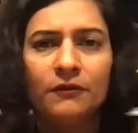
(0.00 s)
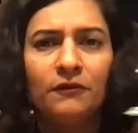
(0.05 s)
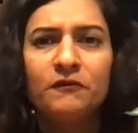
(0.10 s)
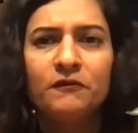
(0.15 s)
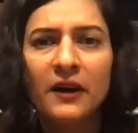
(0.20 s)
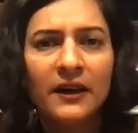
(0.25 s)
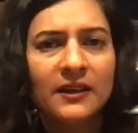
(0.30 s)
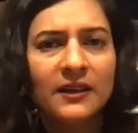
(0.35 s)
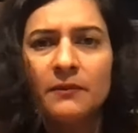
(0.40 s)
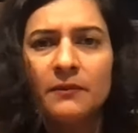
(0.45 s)

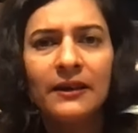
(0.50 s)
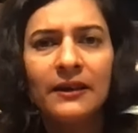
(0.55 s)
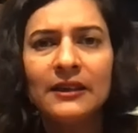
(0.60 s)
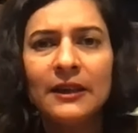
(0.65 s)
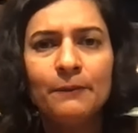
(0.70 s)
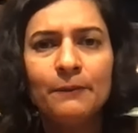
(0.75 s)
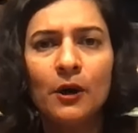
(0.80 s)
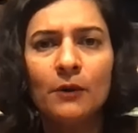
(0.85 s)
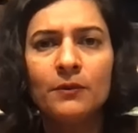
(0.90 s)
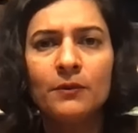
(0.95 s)
Fundamentally
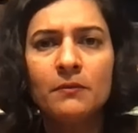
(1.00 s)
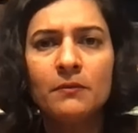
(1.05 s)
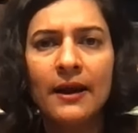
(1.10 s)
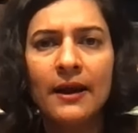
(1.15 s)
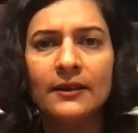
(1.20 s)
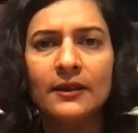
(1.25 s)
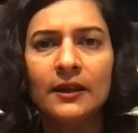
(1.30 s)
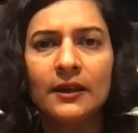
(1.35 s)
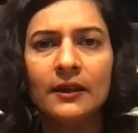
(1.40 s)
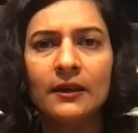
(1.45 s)

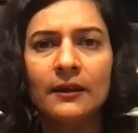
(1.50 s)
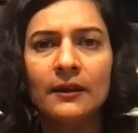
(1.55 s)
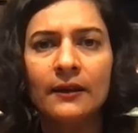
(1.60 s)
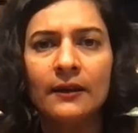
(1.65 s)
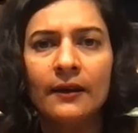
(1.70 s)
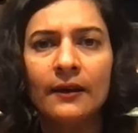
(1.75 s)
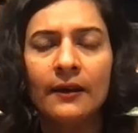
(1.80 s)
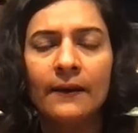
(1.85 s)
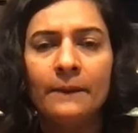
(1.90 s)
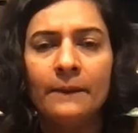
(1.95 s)
problematic.
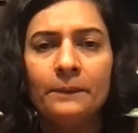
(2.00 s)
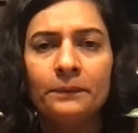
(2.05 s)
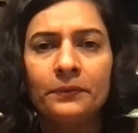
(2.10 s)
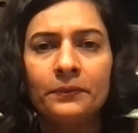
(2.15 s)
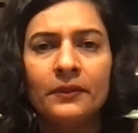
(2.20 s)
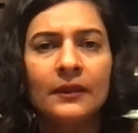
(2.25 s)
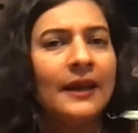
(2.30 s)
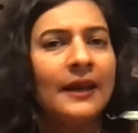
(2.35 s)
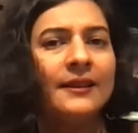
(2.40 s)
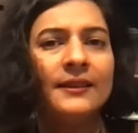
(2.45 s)

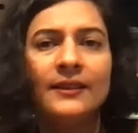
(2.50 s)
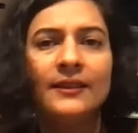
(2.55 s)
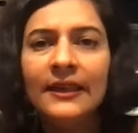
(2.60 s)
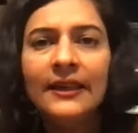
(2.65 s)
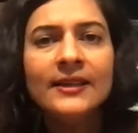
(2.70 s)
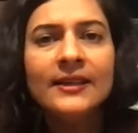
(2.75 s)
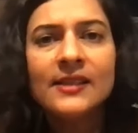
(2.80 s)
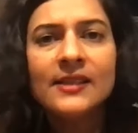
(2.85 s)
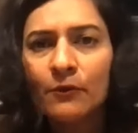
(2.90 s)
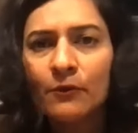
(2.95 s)
And
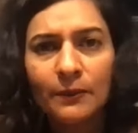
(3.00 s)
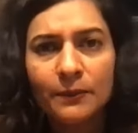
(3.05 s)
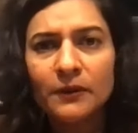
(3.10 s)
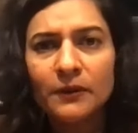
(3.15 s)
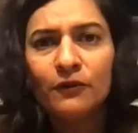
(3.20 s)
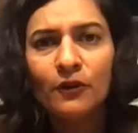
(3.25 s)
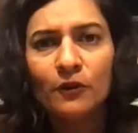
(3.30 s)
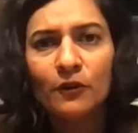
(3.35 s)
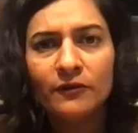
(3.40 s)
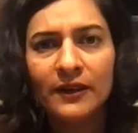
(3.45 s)
these are women
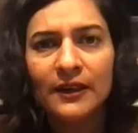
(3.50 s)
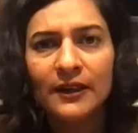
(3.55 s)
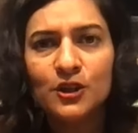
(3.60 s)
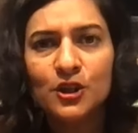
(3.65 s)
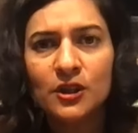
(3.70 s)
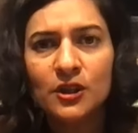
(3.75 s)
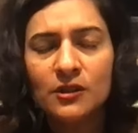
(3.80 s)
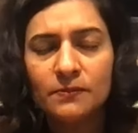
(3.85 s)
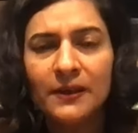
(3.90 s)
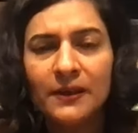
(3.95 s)
from
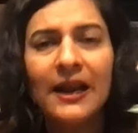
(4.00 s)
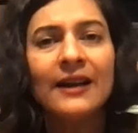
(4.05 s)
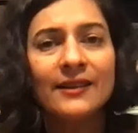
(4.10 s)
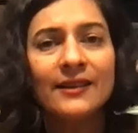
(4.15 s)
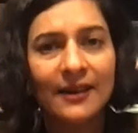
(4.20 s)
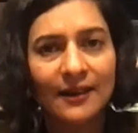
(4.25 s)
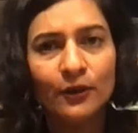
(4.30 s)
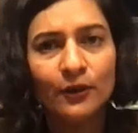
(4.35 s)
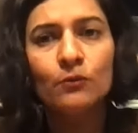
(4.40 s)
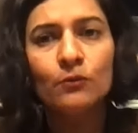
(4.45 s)
villages, but I'll
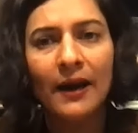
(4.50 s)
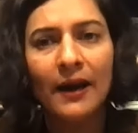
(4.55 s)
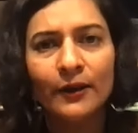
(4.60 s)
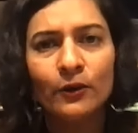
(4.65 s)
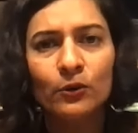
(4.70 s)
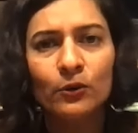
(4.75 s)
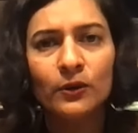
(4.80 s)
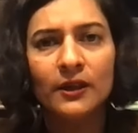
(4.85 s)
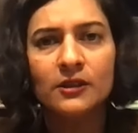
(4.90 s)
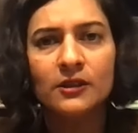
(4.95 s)
tell you my
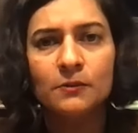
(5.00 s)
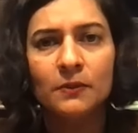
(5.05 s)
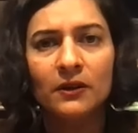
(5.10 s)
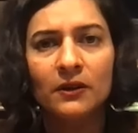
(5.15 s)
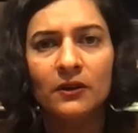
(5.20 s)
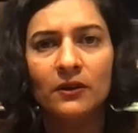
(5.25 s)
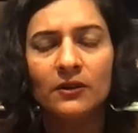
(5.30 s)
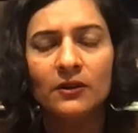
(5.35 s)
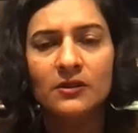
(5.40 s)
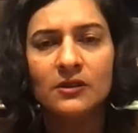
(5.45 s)
own
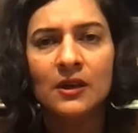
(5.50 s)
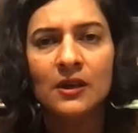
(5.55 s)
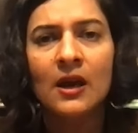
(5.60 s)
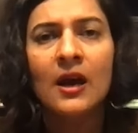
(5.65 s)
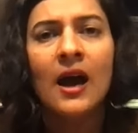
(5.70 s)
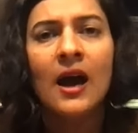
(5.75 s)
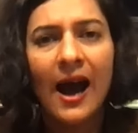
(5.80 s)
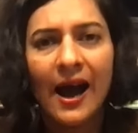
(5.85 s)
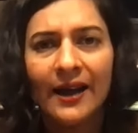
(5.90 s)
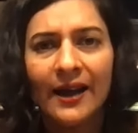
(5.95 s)
experience.
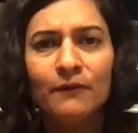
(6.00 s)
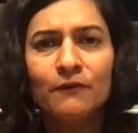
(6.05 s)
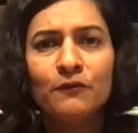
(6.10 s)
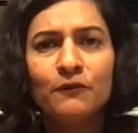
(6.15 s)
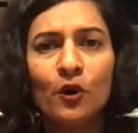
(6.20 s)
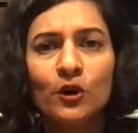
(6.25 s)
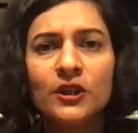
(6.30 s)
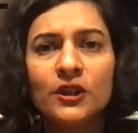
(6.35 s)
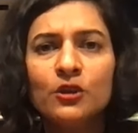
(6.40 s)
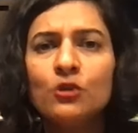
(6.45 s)
I am
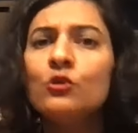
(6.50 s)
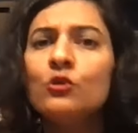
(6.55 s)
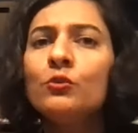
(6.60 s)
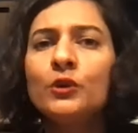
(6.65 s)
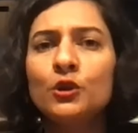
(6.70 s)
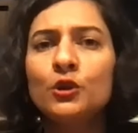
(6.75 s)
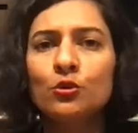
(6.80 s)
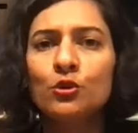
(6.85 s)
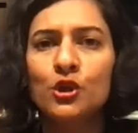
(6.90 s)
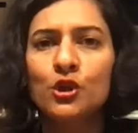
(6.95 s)
42
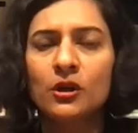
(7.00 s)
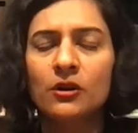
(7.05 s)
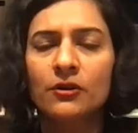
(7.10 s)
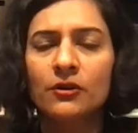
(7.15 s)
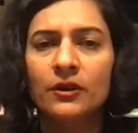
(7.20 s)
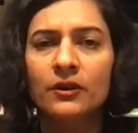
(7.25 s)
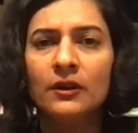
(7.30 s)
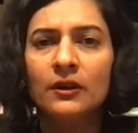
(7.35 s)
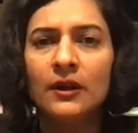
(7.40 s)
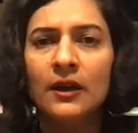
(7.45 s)
with two
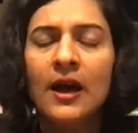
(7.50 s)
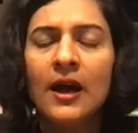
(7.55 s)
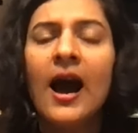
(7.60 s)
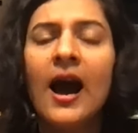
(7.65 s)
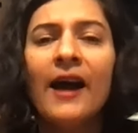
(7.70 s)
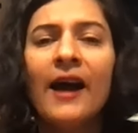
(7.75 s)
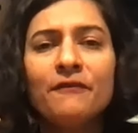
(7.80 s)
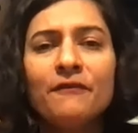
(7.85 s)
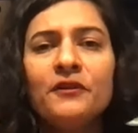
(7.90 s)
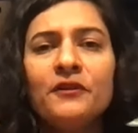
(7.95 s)
children.
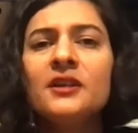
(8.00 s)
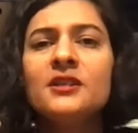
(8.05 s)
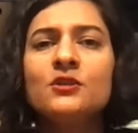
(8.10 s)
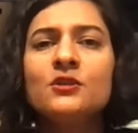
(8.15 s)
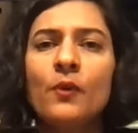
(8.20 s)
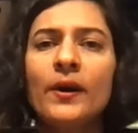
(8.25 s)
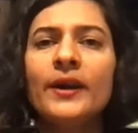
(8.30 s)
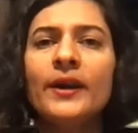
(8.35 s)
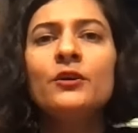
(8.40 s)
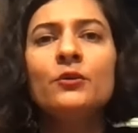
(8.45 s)
I first
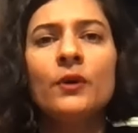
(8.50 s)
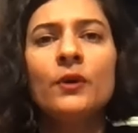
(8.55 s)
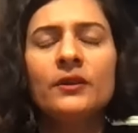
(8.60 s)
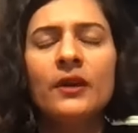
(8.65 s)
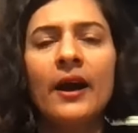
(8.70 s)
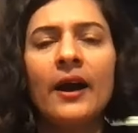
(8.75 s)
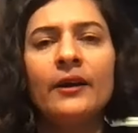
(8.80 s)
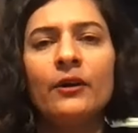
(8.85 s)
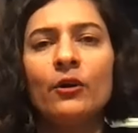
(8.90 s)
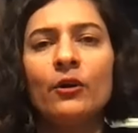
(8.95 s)
went to a
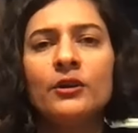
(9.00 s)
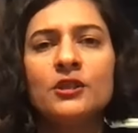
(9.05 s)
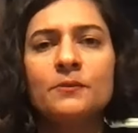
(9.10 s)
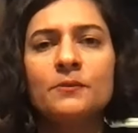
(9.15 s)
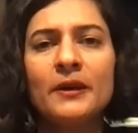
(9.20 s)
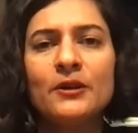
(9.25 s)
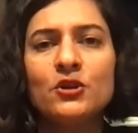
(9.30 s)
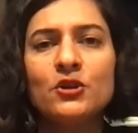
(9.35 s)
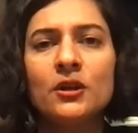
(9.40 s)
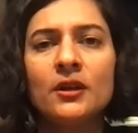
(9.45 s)
thyroid
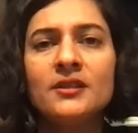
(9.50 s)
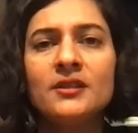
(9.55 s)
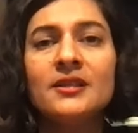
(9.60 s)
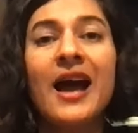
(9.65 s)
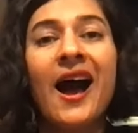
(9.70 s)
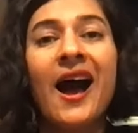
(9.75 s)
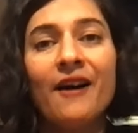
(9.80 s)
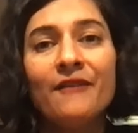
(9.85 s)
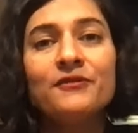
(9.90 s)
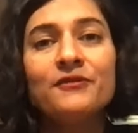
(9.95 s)
specialist
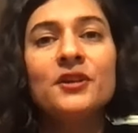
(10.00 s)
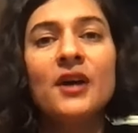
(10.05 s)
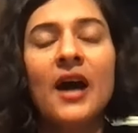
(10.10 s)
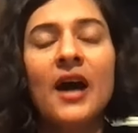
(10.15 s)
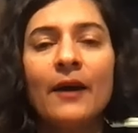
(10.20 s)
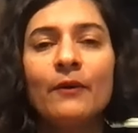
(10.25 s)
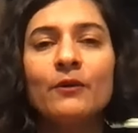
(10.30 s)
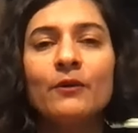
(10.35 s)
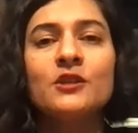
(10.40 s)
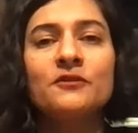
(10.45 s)
after
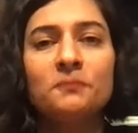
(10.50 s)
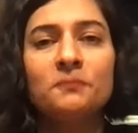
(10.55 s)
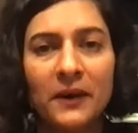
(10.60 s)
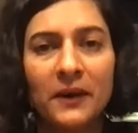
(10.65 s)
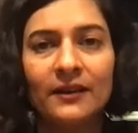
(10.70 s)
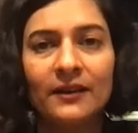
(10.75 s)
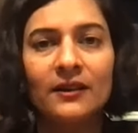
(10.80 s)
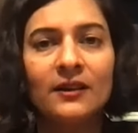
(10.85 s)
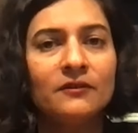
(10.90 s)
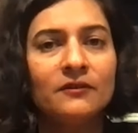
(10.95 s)
I was
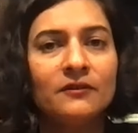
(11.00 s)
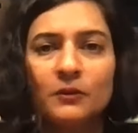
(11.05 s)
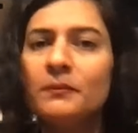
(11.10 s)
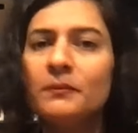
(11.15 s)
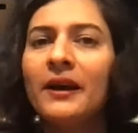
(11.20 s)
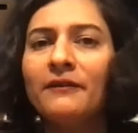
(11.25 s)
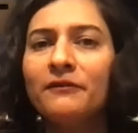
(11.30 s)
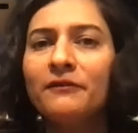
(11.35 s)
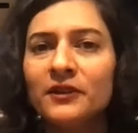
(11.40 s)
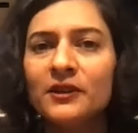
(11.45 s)
pregnant with
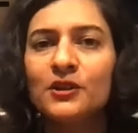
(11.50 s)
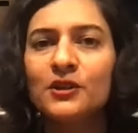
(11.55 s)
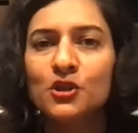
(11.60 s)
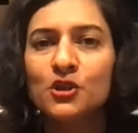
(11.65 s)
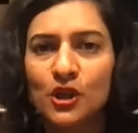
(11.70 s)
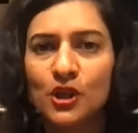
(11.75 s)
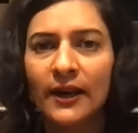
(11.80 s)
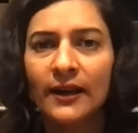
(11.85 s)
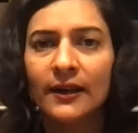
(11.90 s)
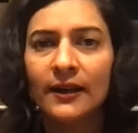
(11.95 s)
my first
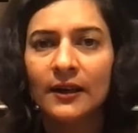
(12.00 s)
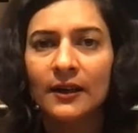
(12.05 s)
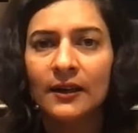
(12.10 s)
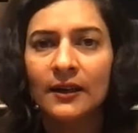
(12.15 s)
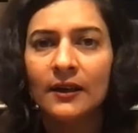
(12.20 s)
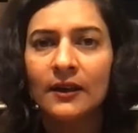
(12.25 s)
child